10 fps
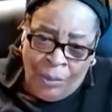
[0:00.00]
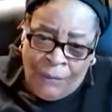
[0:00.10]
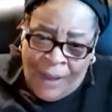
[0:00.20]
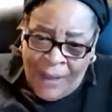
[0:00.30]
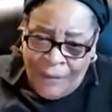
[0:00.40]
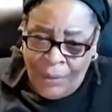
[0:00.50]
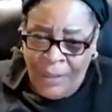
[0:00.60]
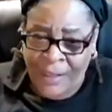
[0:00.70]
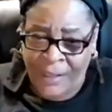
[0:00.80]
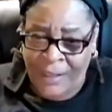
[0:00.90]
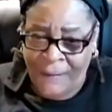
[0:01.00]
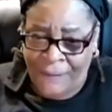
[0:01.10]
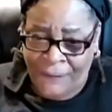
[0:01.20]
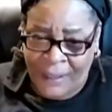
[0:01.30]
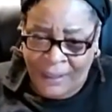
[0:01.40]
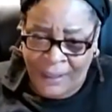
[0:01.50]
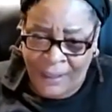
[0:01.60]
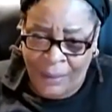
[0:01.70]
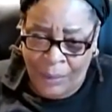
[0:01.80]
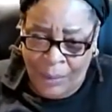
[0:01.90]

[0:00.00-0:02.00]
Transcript: revival is inflected